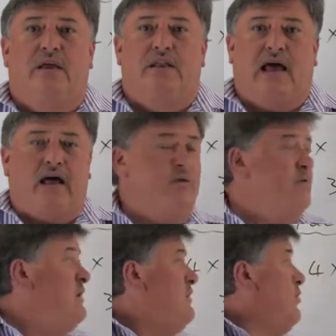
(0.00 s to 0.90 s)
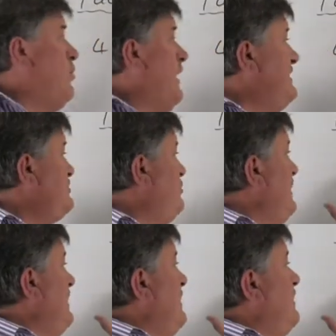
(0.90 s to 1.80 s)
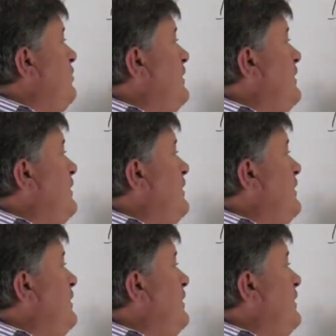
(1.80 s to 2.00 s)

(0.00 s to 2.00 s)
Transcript: Now, once we